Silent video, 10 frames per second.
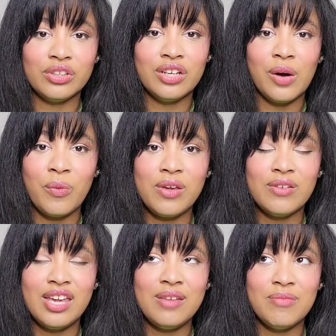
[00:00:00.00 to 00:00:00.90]
You know,
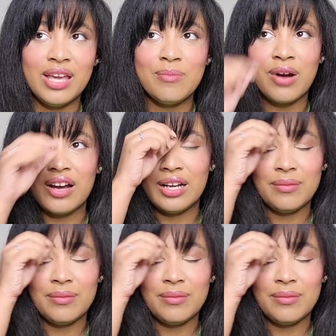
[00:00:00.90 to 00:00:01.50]
he brought